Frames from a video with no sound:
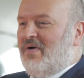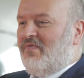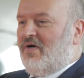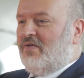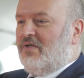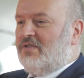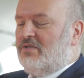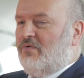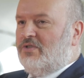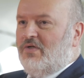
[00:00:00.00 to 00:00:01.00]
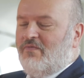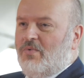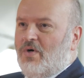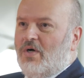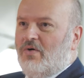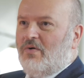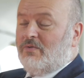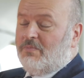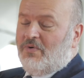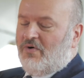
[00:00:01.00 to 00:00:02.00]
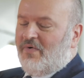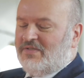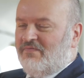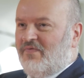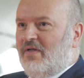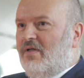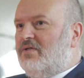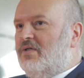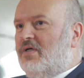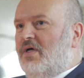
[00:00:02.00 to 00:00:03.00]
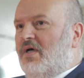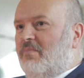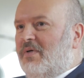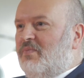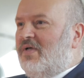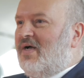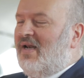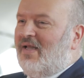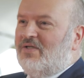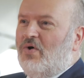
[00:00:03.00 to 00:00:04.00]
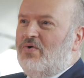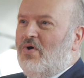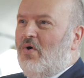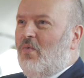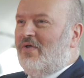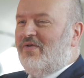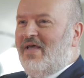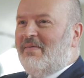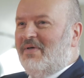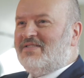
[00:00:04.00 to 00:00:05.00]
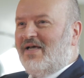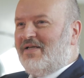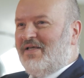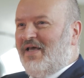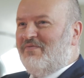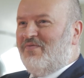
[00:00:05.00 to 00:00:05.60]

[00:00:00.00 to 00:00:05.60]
father is originally from Morocco. I was born and raised in Finland, but we kind of like don't know where the name exactly came